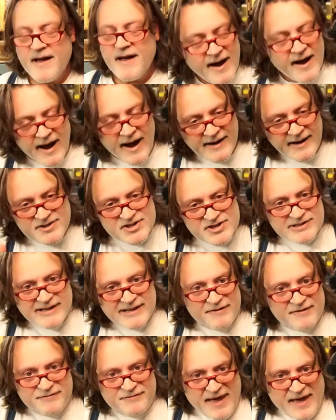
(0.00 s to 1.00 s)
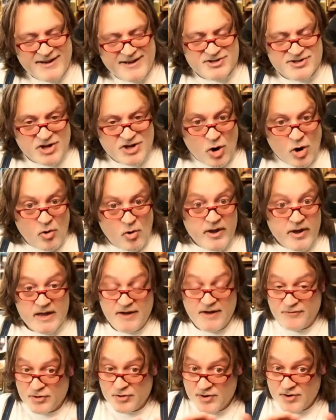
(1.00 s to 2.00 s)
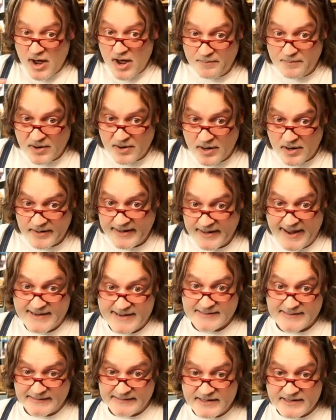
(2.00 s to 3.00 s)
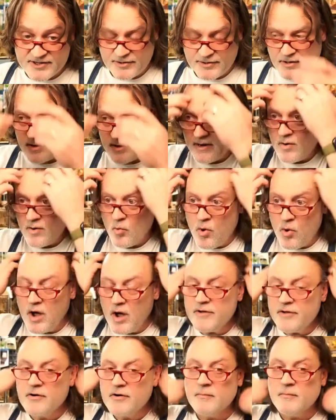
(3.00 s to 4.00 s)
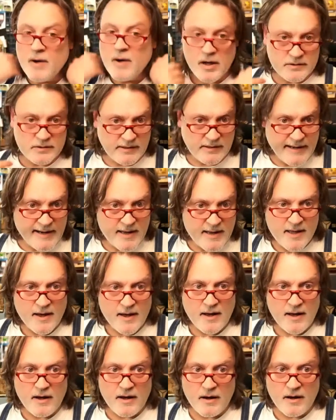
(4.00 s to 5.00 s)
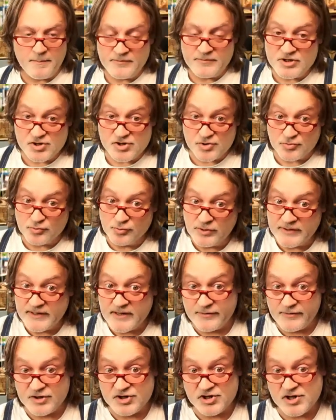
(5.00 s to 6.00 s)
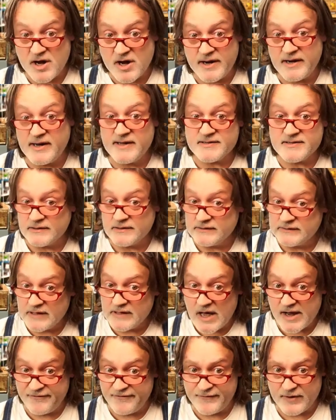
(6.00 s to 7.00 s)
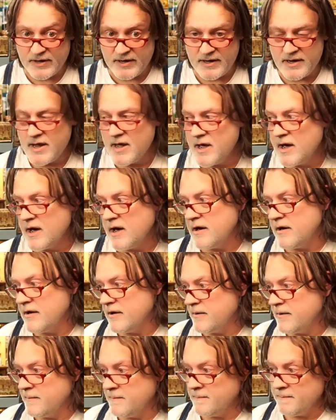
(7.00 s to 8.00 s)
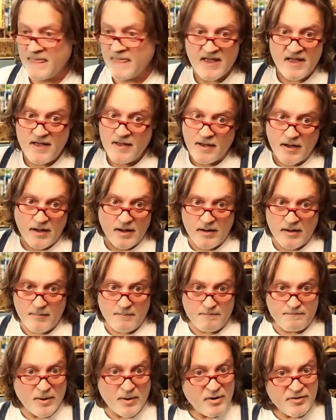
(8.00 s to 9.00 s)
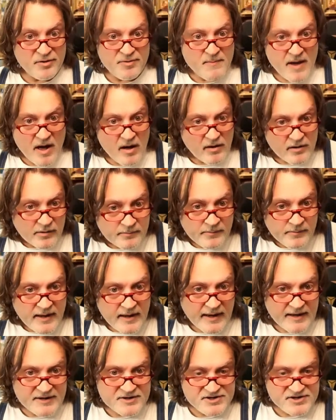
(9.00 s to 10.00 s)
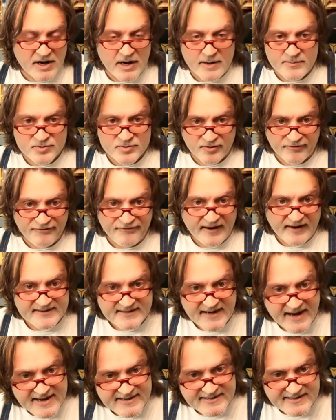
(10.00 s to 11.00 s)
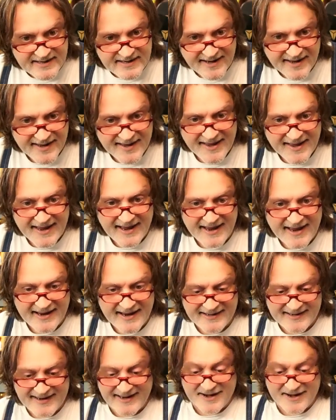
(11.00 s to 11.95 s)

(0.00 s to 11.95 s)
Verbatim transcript: I just love that. So if you're not a podcast listener while you're modeling, um, you should really give it a shot. It's a lot of fun. Um, uh, both Malcolm and James were fantastic, and and I